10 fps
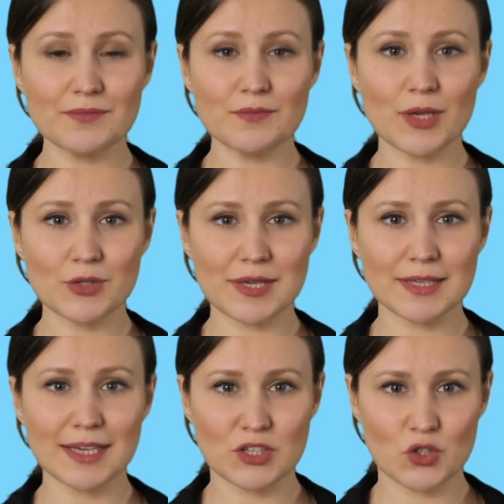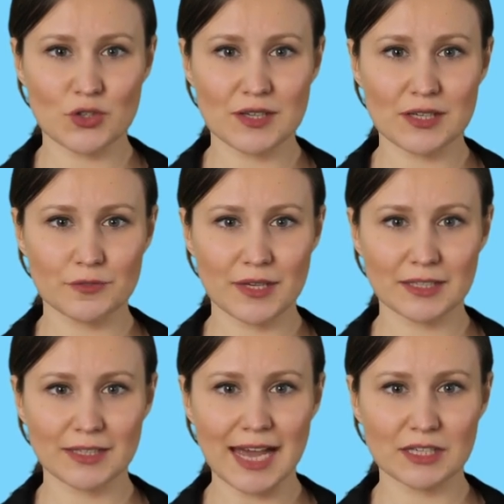We recommend using the
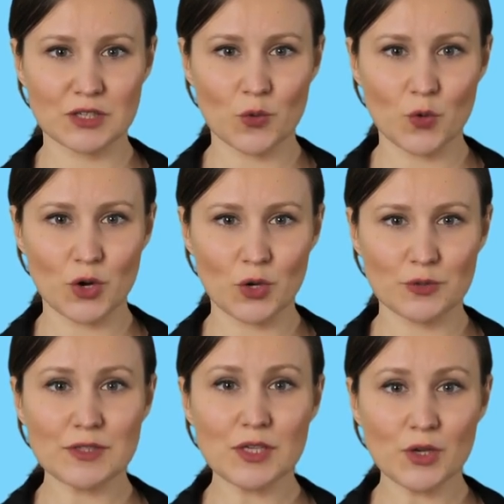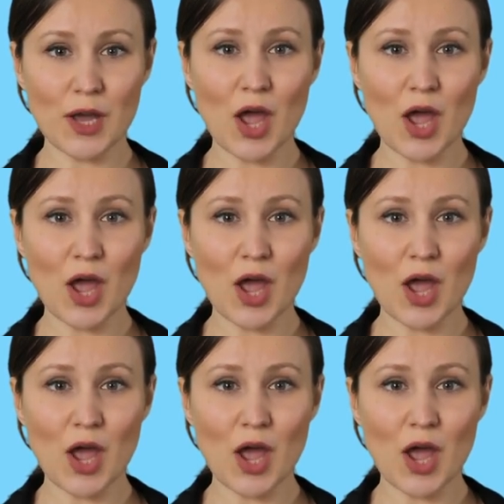VIN text or OCR